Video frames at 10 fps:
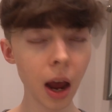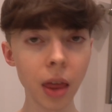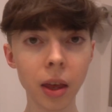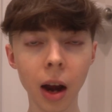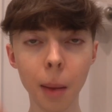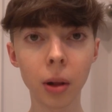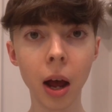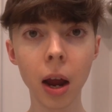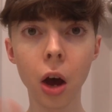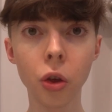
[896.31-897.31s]
and then I
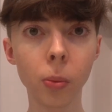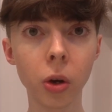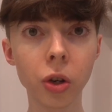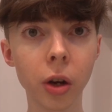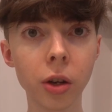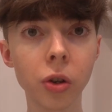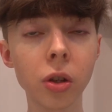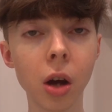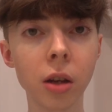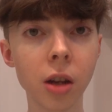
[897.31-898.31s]
apply other
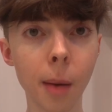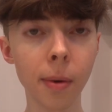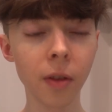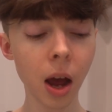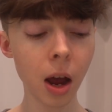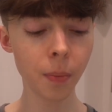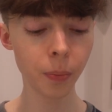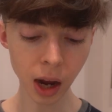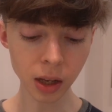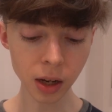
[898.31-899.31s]
moisturizers on top of that.
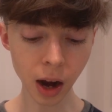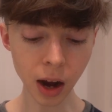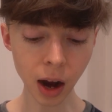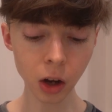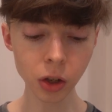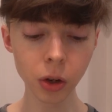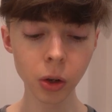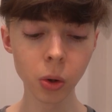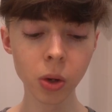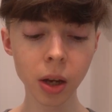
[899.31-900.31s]
And tonight I also
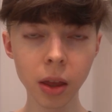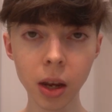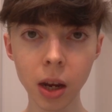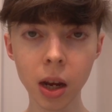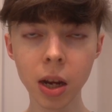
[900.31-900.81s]
use the